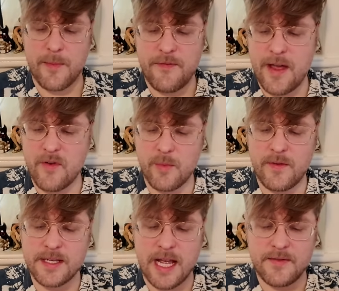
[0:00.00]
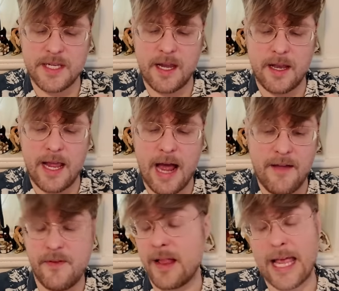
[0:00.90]
of my favorite movies I've seen,
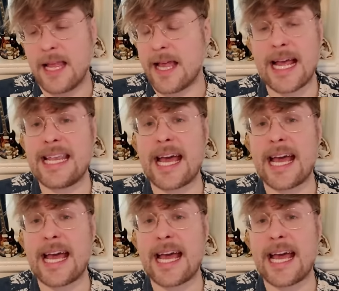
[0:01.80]
I feel like, in like a